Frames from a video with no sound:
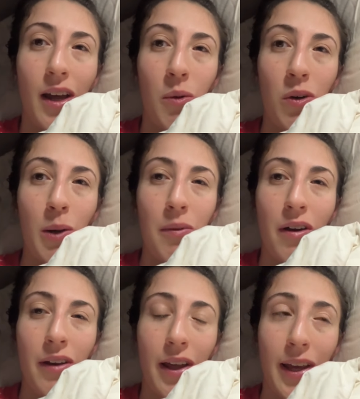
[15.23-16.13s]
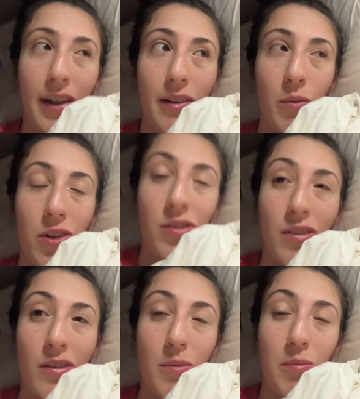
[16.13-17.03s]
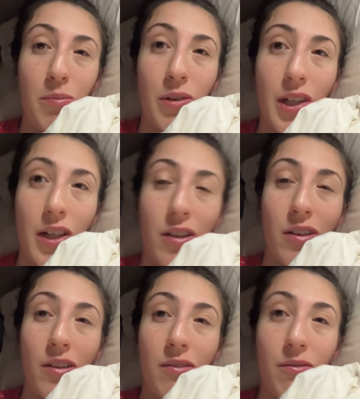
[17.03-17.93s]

I woke up around 8, which is pretty good